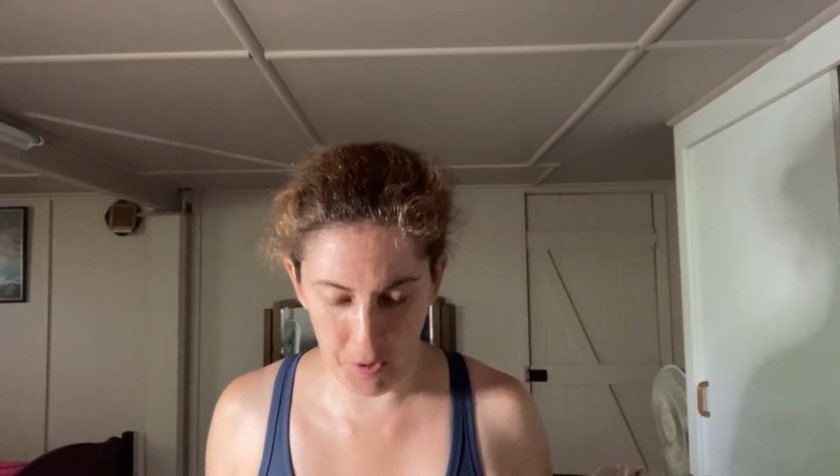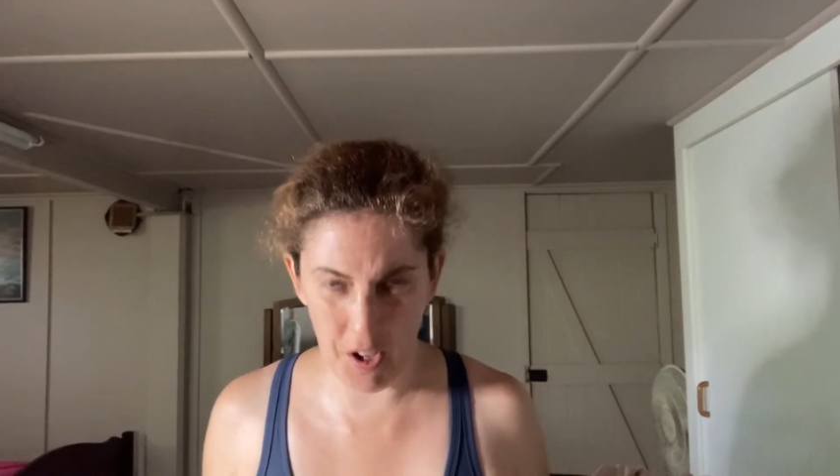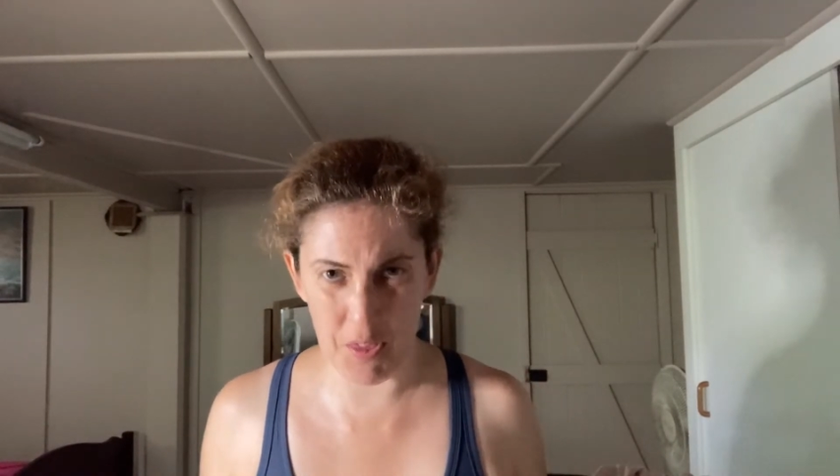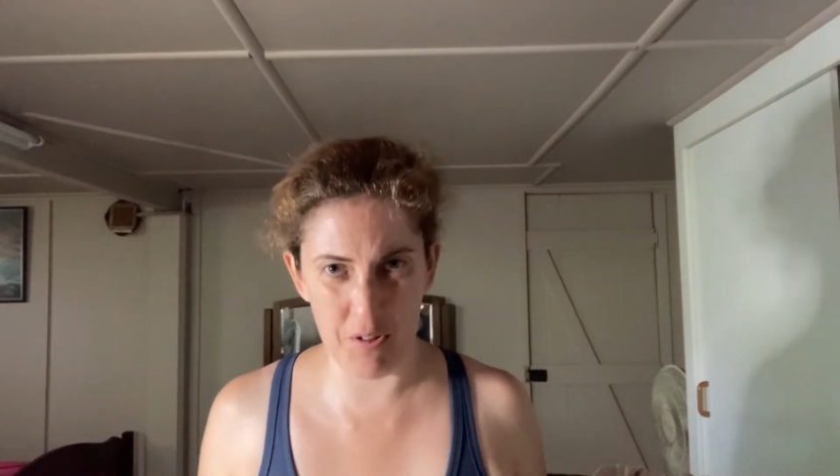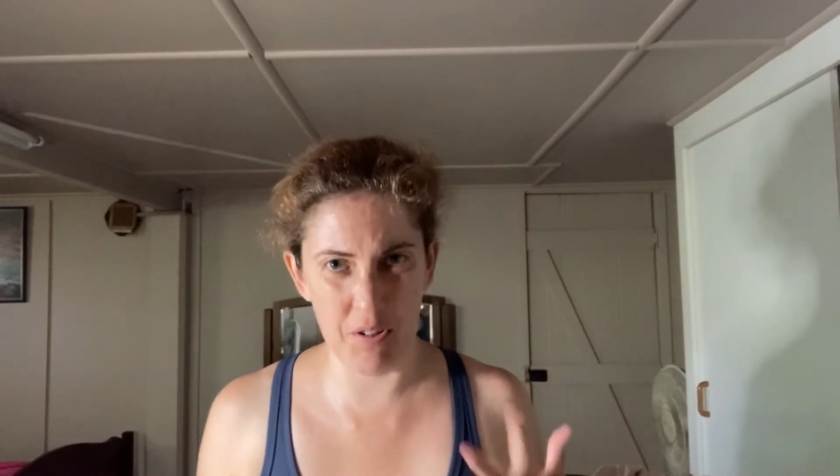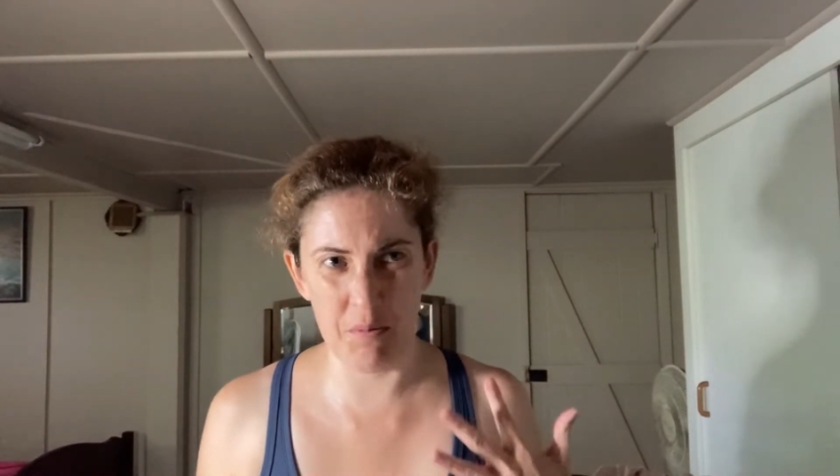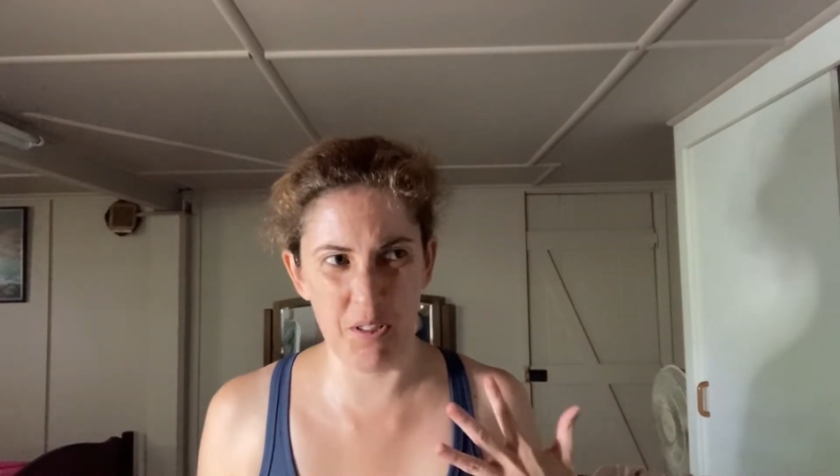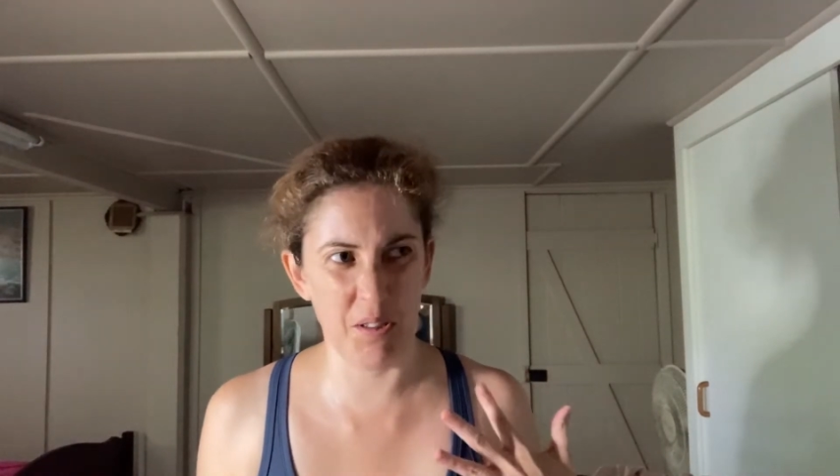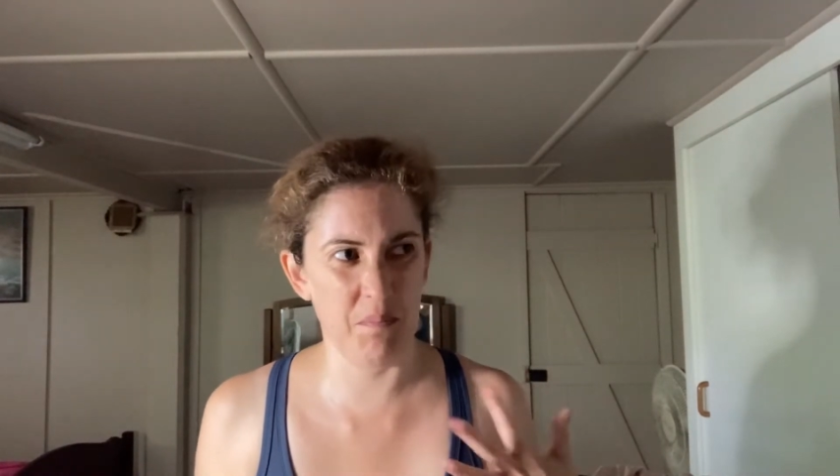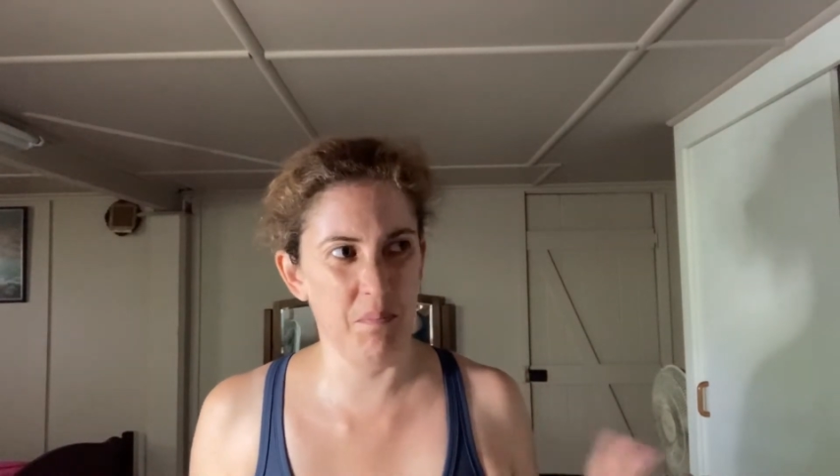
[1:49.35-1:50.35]
I thought it
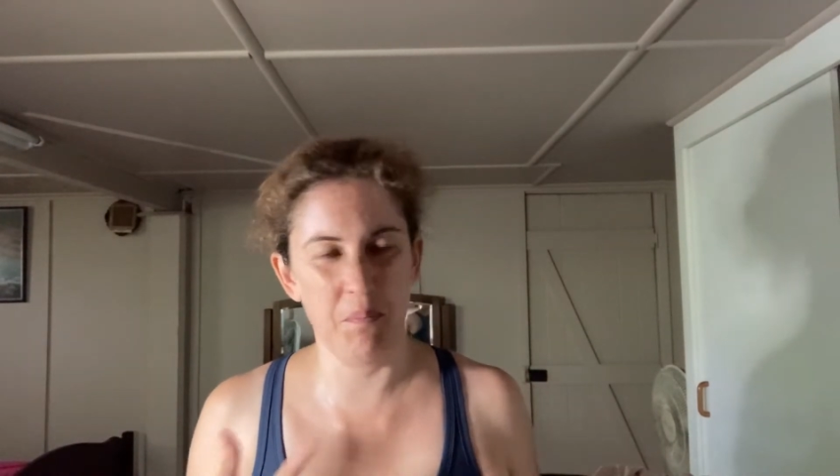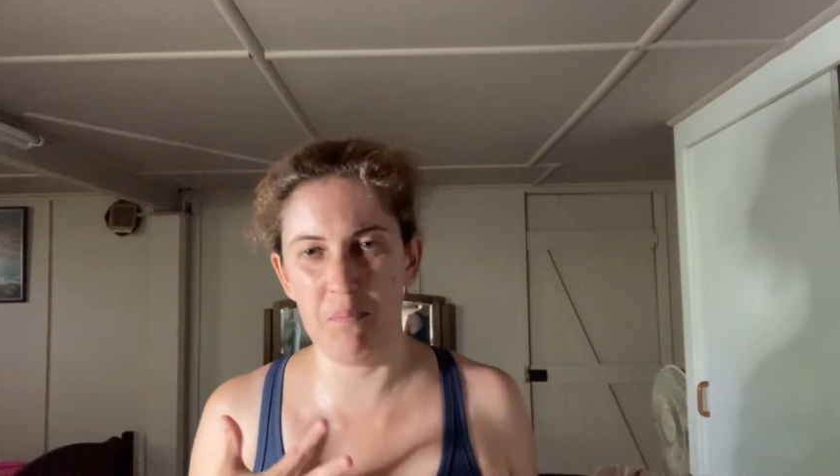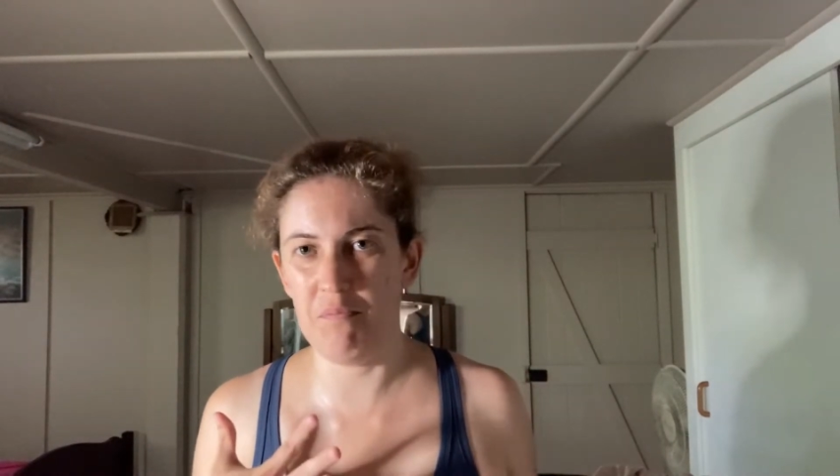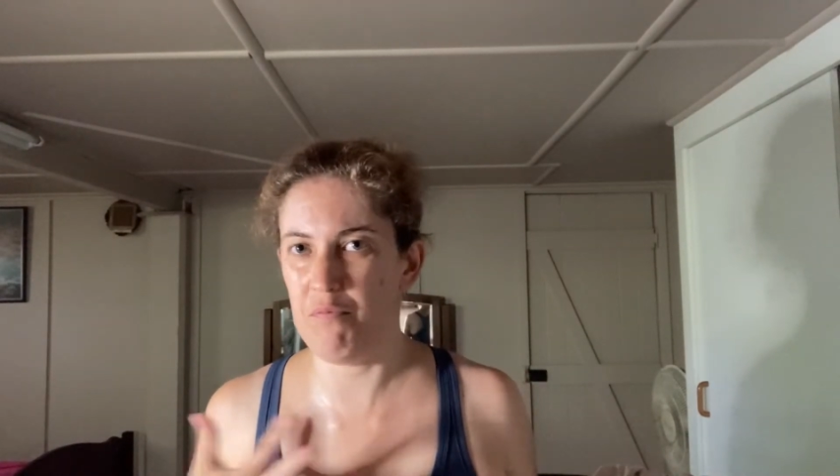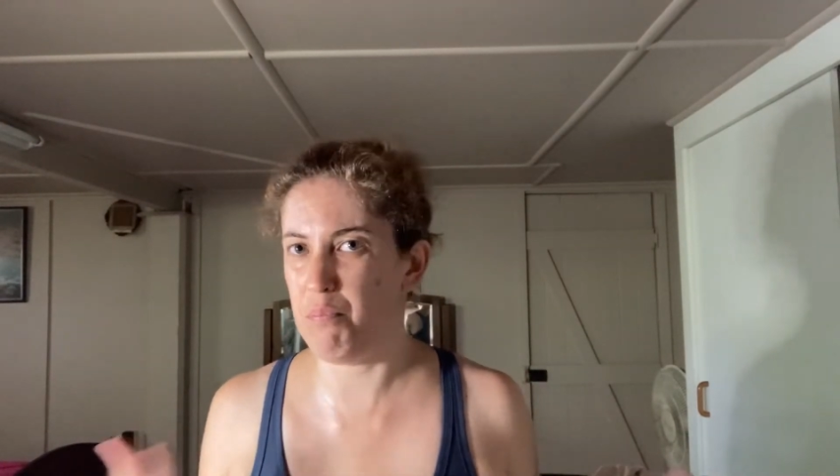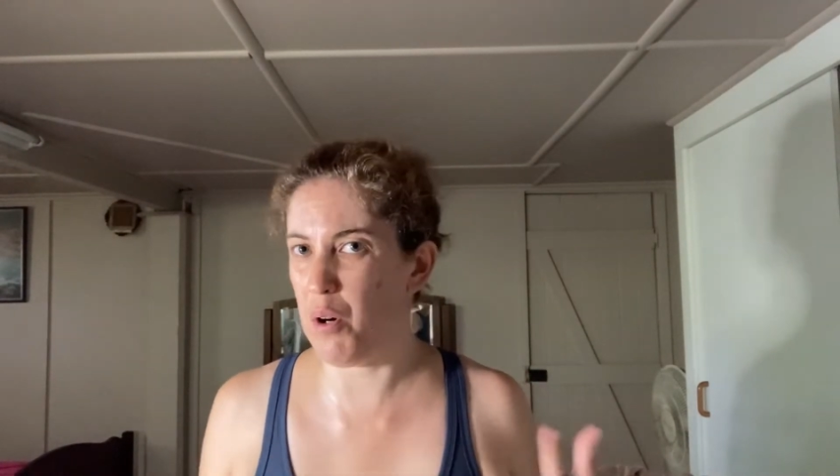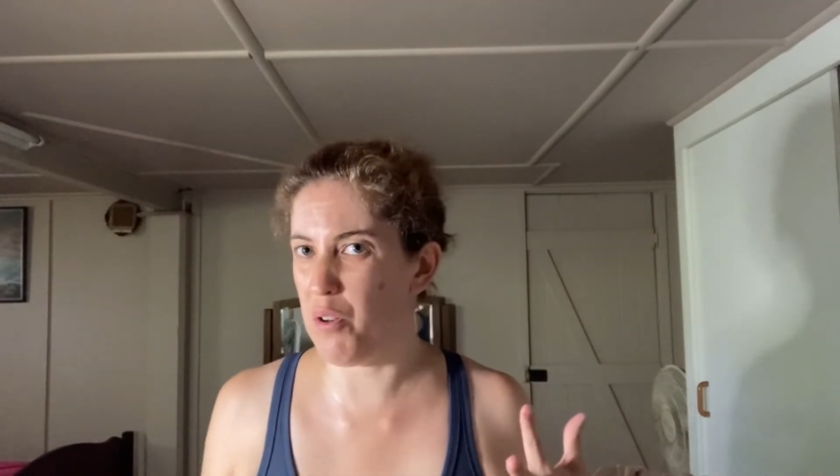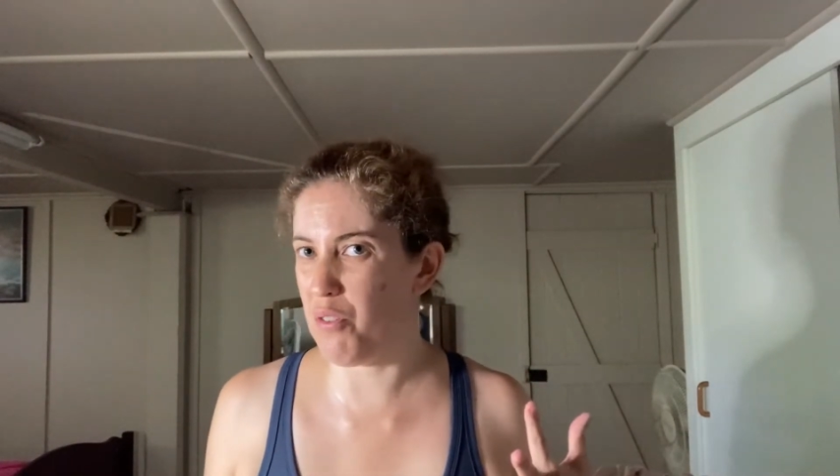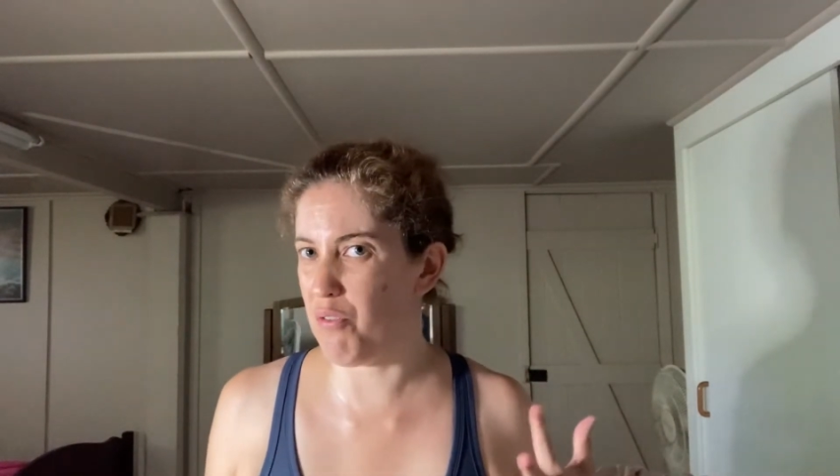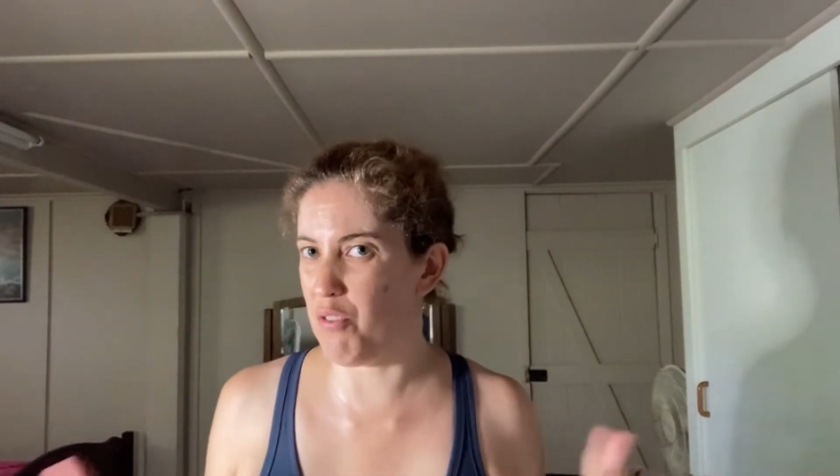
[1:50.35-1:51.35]
was both